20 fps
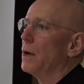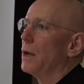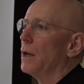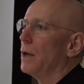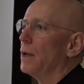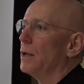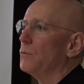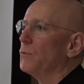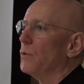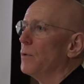
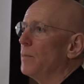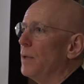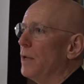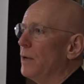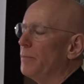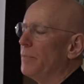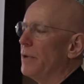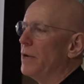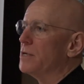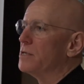And what made
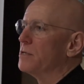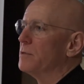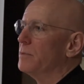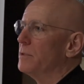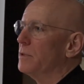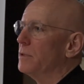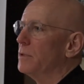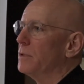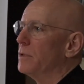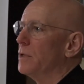it
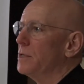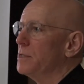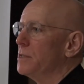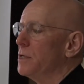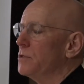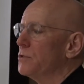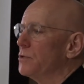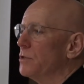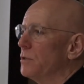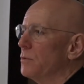possible
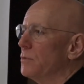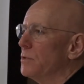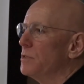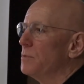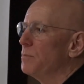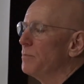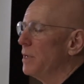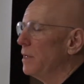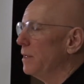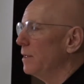essentially was
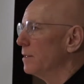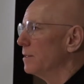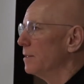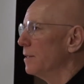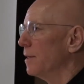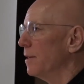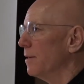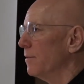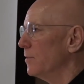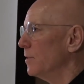
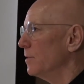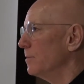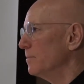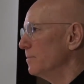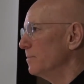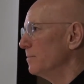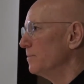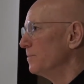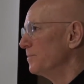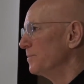Benedictine cover.
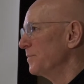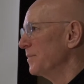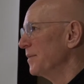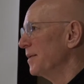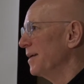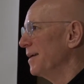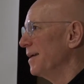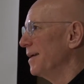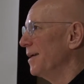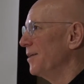
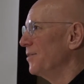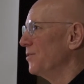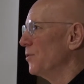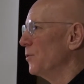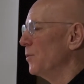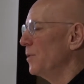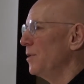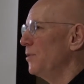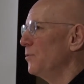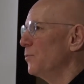And
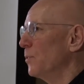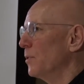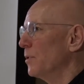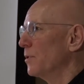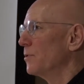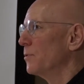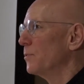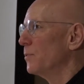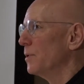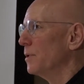so when he's
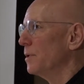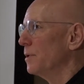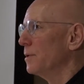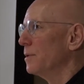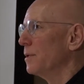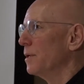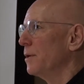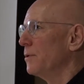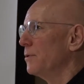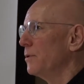worked
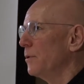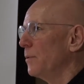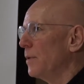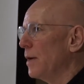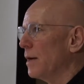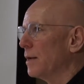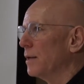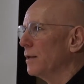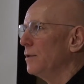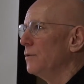with other
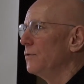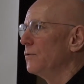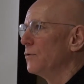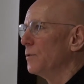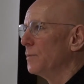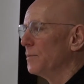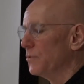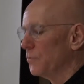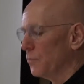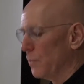Iraqis
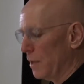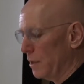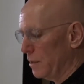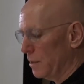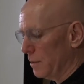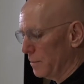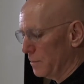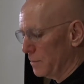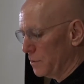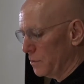to persuade
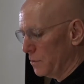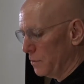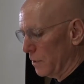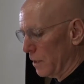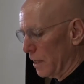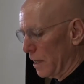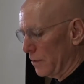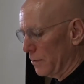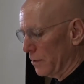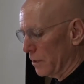them to
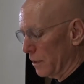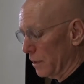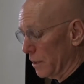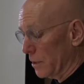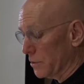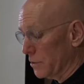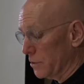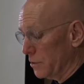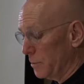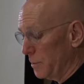allow their
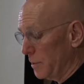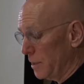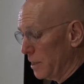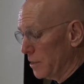collection to be